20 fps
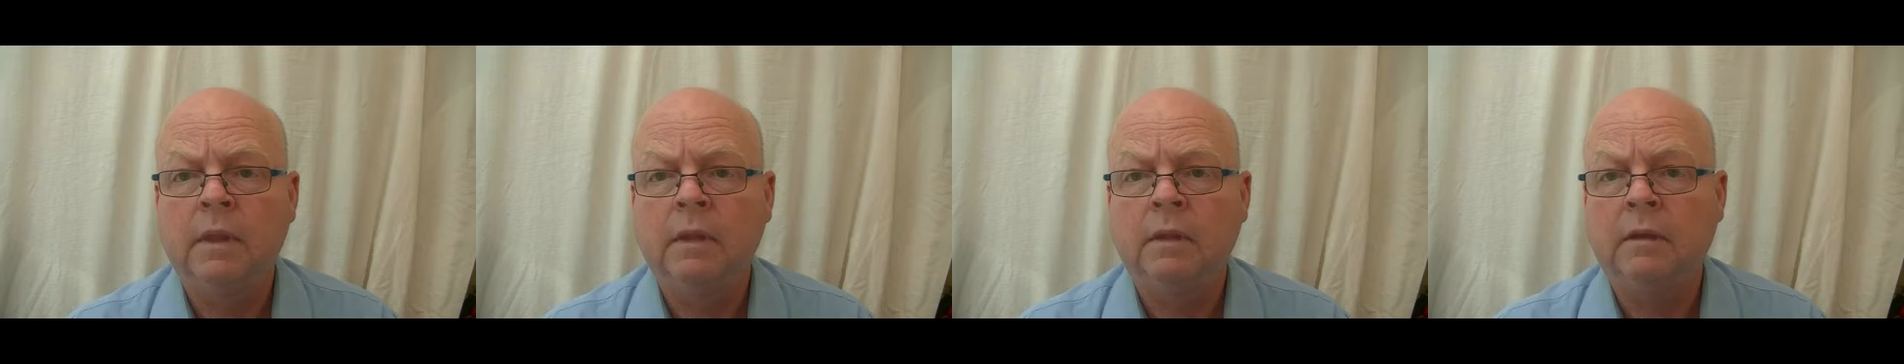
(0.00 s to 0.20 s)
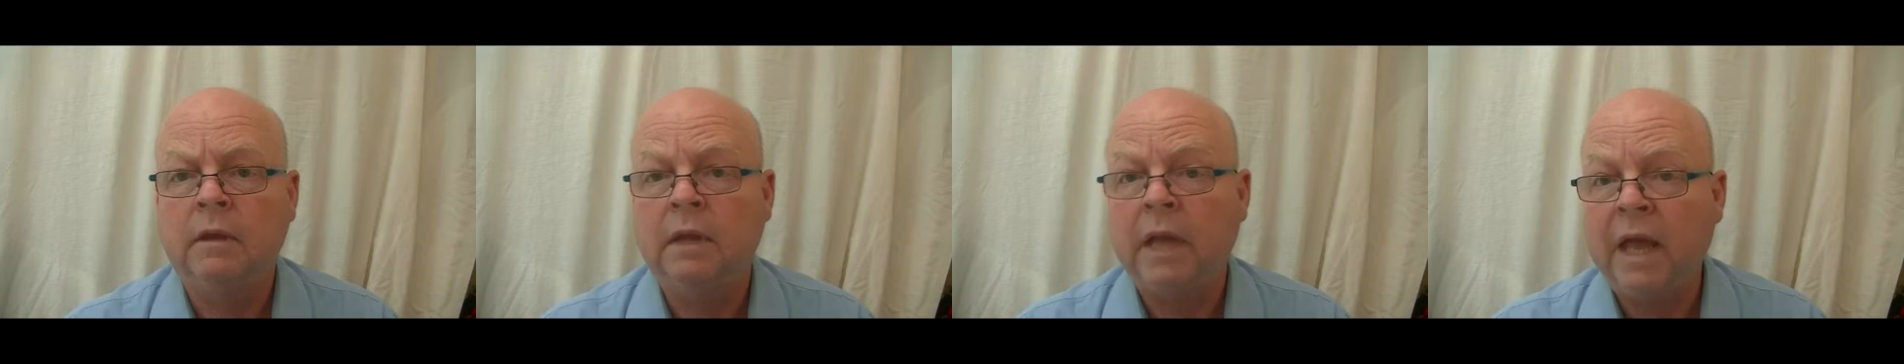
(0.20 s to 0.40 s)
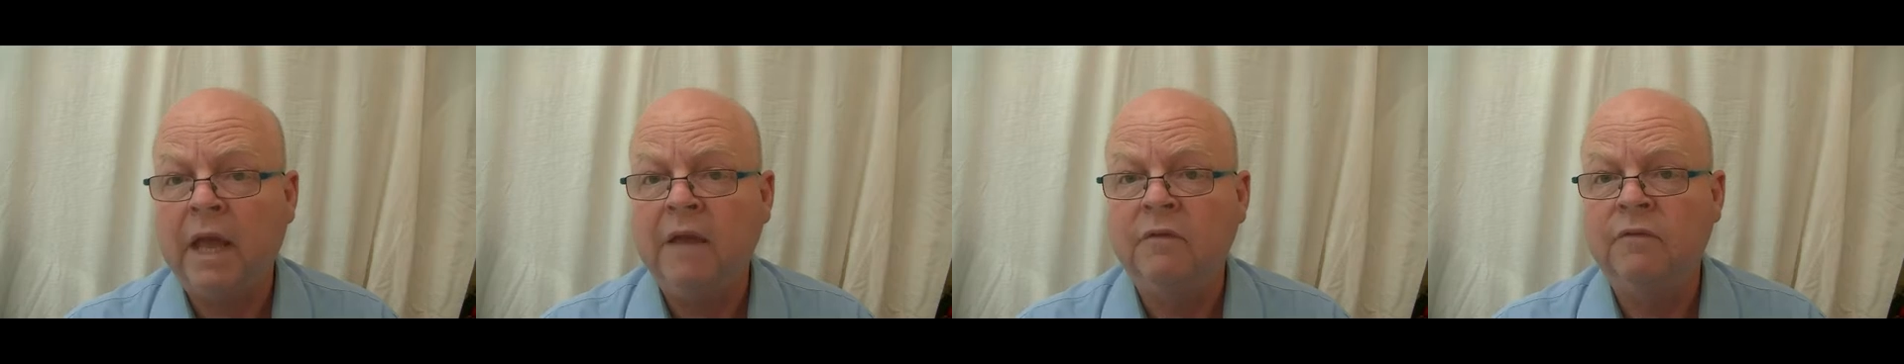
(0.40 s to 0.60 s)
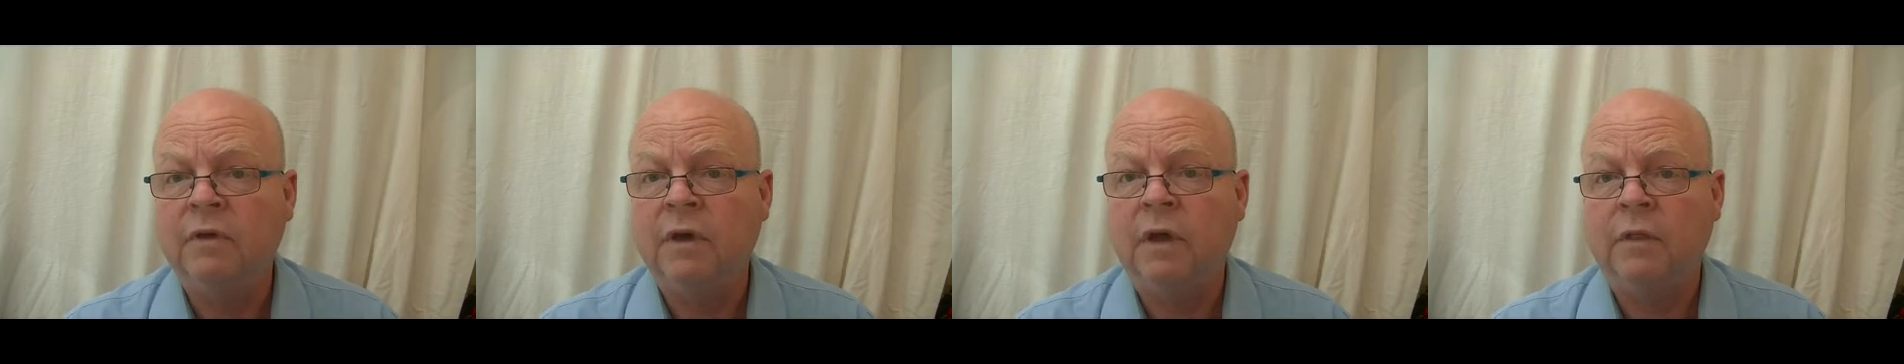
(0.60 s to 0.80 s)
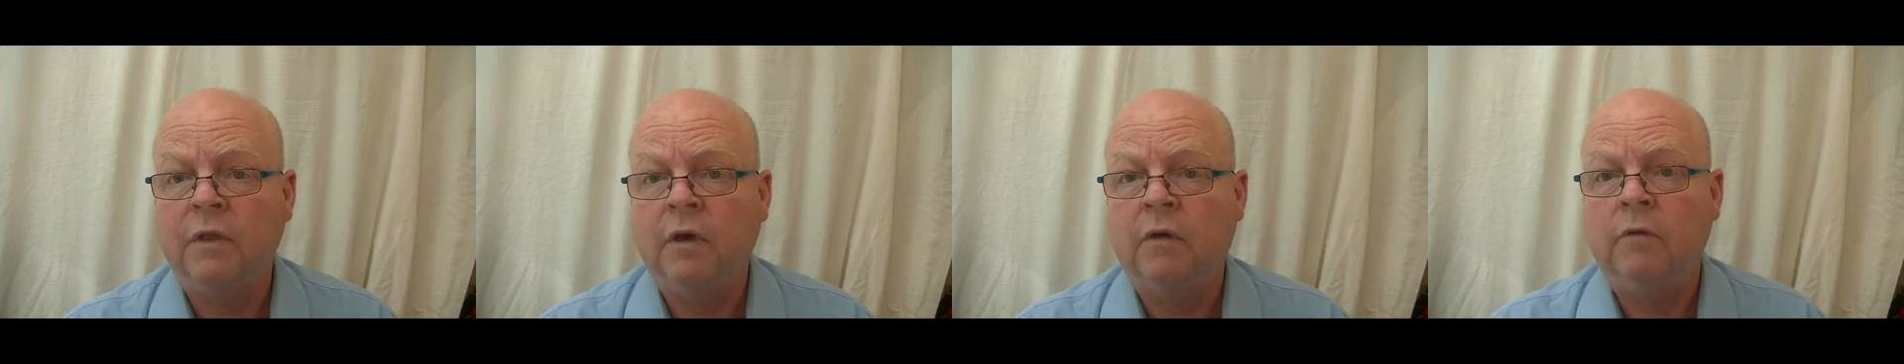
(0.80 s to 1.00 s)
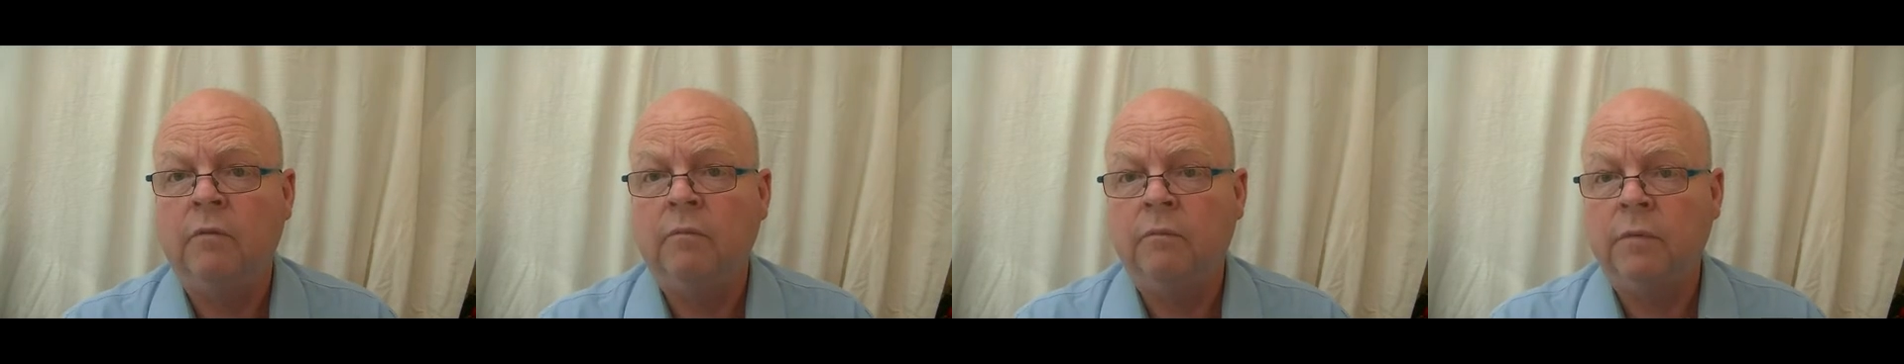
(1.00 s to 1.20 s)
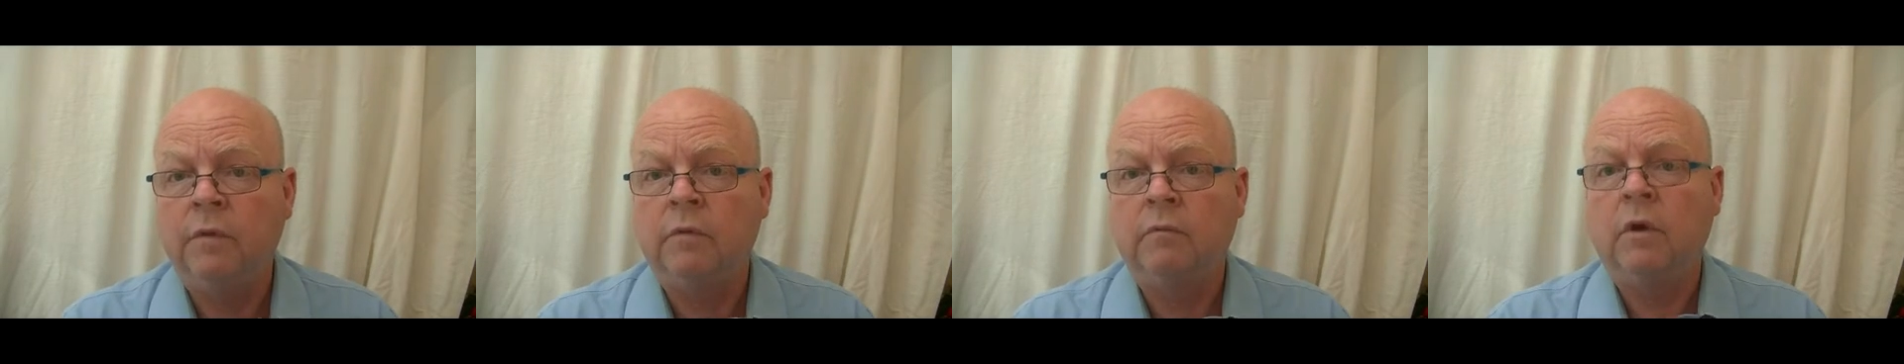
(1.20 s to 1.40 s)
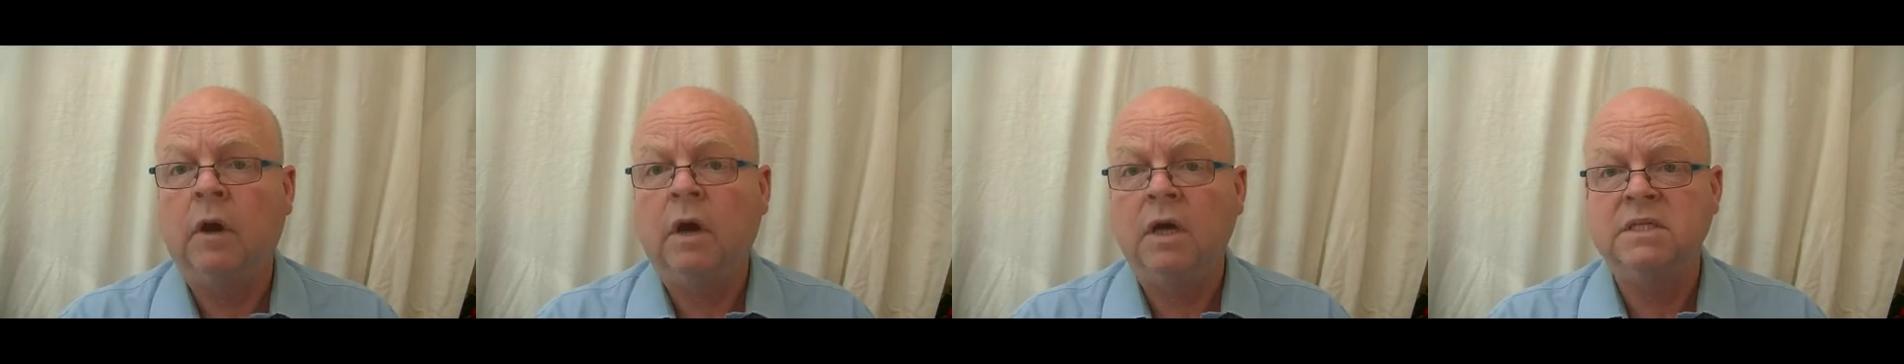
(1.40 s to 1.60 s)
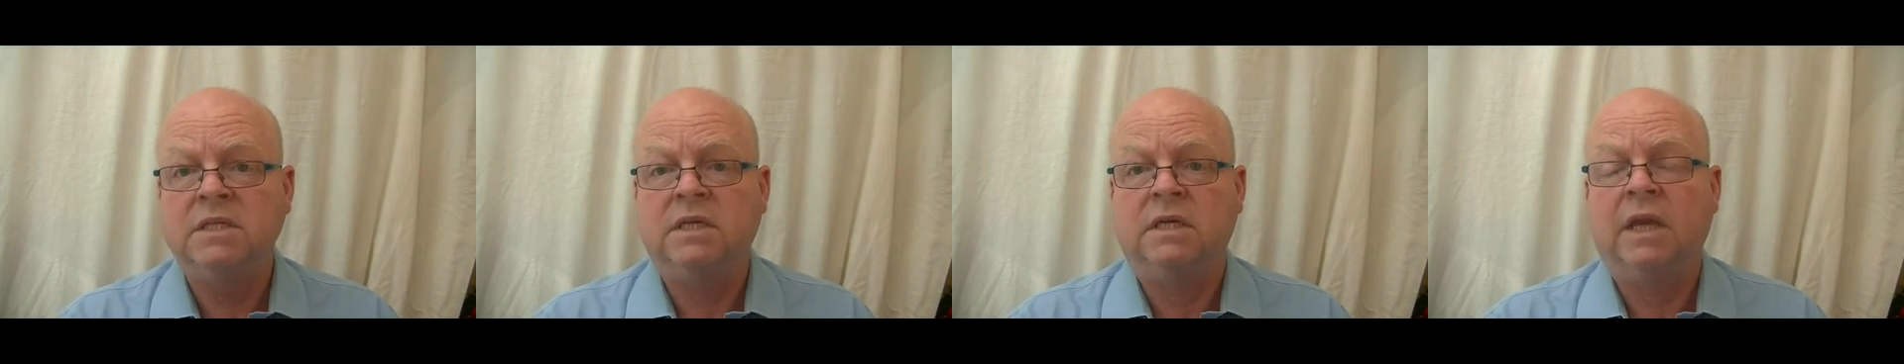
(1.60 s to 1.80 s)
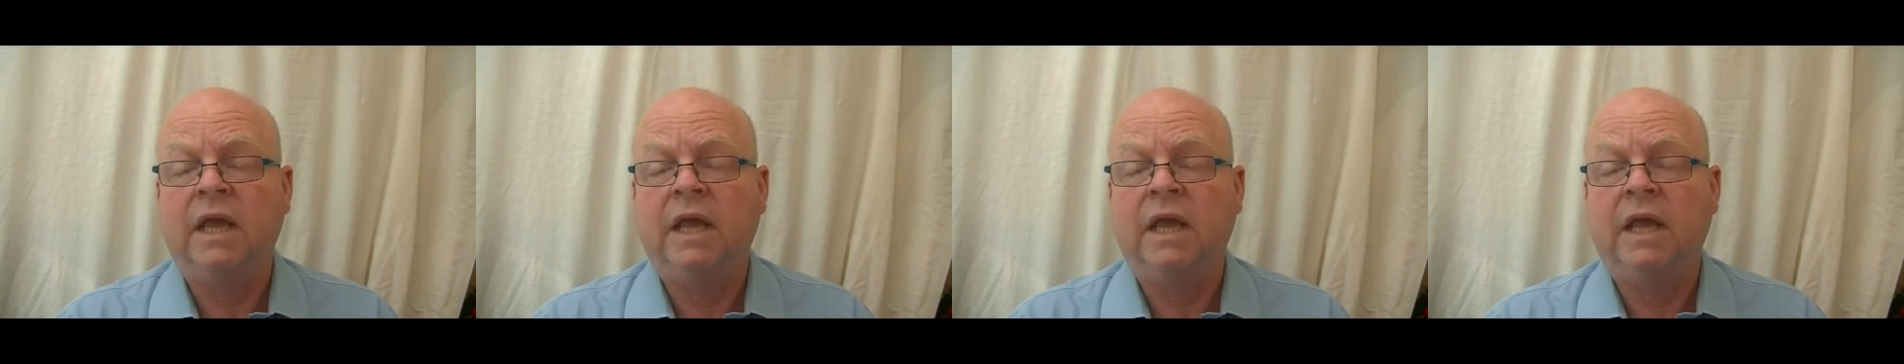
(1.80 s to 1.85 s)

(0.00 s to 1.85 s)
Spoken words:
rising